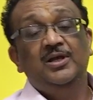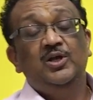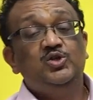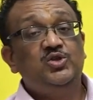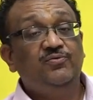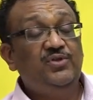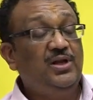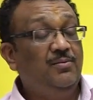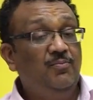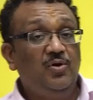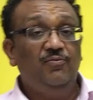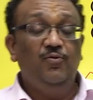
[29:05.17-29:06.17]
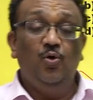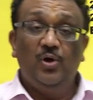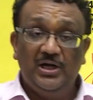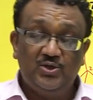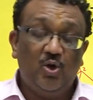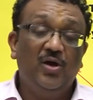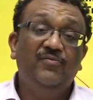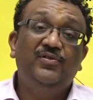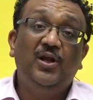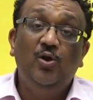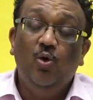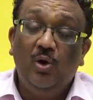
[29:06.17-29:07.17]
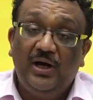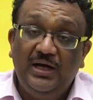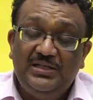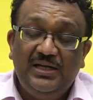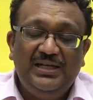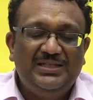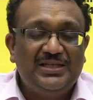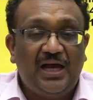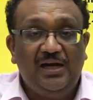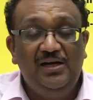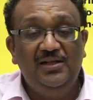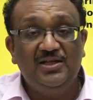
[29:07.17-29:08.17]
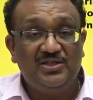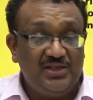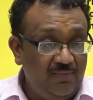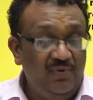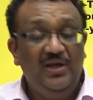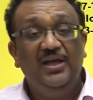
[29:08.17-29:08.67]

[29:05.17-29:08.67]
So if the number of locants or if the locants are exactly the same,